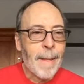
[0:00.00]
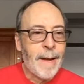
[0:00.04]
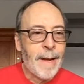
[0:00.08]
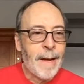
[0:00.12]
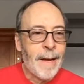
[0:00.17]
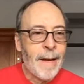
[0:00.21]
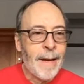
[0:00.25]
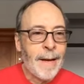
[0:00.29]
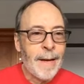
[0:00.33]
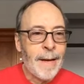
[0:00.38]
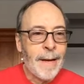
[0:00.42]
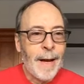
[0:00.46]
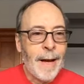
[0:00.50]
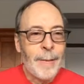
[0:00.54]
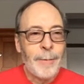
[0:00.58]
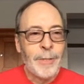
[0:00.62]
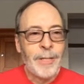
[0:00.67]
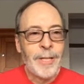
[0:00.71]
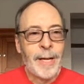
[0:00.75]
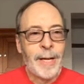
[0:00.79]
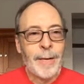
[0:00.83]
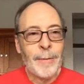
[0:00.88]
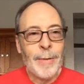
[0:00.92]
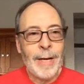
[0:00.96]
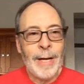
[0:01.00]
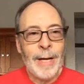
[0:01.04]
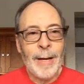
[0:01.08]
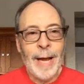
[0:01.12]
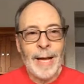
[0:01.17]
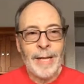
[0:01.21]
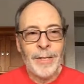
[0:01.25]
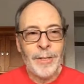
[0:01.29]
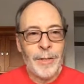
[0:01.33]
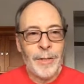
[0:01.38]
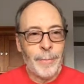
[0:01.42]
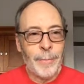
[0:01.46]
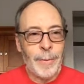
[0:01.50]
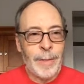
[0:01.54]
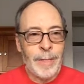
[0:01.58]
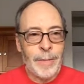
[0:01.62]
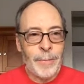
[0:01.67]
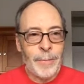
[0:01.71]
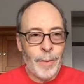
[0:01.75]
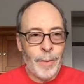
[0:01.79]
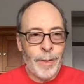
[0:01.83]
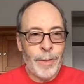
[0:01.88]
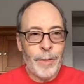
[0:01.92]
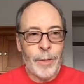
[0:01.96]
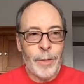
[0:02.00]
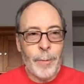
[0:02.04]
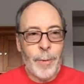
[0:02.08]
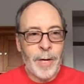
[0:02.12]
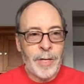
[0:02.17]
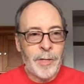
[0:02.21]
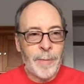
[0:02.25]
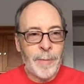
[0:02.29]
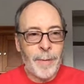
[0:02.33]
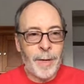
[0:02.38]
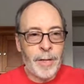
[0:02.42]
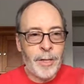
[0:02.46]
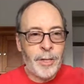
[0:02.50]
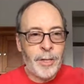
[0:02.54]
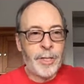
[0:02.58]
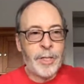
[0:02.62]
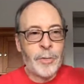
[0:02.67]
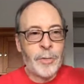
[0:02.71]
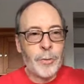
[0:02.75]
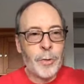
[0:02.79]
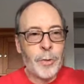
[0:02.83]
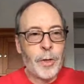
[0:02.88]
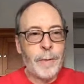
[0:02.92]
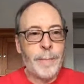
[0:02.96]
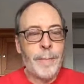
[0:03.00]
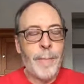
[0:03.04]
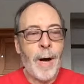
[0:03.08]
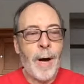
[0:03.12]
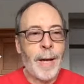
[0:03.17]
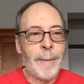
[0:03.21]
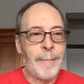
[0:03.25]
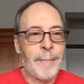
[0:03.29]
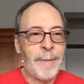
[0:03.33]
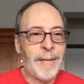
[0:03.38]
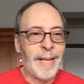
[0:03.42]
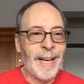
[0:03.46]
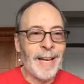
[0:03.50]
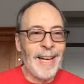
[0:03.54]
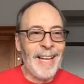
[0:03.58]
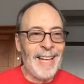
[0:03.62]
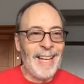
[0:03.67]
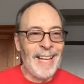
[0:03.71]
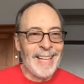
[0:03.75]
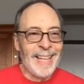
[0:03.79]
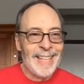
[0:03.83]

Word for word: Uh, I wish I could answer, read your question, but it just scrolled by, Mia.